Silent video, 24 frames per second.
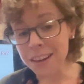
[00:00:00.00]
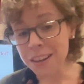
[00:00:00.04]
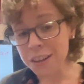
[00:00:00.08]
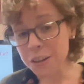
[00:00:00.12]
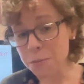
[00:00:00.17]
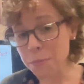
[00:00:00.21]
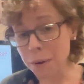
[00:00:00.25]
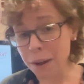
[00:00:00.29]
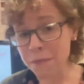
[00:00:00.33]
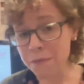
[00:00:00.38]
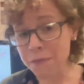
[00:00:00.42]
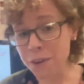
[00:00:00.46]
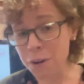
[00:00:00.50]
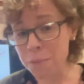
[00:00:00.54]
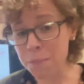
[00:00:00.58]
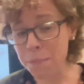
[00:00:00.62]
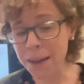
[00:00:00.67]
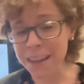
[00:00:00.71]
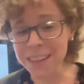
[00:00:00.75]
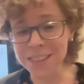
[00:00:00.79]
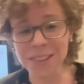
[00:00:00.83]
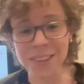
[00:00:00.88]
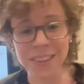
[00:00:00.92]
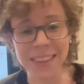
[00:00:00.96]
You might vote
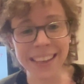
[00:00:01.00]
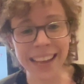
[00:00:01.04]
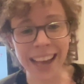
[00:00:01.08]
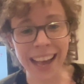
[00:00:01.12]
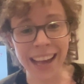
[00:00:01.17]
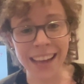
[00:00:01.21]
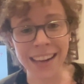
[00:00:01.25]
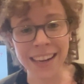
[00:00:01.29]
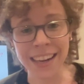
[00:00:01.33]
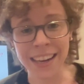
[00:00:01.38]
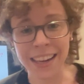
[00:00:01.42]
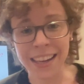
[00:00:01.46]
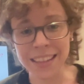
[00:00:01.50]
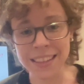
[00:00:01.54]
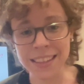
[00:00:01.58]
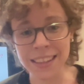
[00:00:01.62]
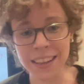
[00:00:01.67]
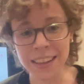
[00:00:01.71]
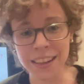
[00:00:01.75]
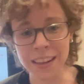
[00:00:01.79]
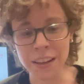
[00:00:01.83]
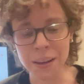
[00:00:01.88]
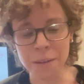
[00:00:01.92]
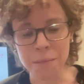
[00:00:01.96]
based on the candidate.
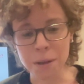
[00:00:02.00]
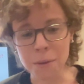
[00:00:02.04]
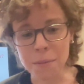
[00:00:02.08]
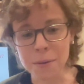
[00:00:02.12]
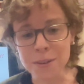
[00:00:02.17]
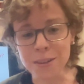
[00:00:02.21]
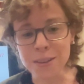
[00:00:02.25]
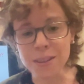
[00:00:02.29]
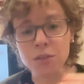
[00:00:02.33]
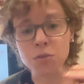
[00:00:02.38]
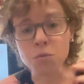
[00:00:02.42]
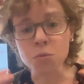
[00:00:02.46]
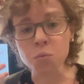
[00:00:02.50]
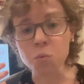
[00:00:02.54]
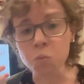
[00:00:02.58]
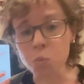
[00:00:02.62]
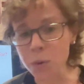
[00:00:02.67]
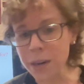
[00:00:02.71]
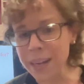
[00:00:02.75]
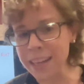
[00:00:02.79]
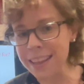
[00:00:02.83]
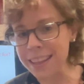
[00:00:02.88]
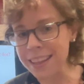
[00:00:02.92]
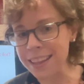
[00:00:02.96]
Maybe you just
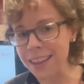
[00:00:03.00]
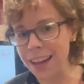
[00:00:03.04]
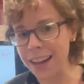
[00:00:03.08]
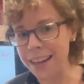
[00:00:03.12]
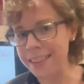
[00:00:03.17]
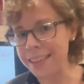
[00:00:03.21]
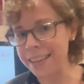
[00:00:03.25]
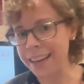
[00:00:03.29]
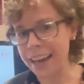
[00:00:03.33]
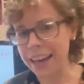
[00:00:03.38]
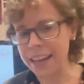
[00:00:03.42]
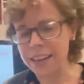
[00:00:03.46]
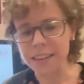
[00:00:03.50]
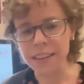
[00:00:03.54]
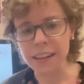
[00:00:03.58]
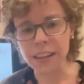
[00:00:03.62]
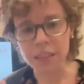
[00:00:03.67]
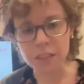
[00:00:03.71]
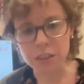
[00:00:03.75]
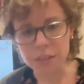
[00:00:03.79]
really like the candidate.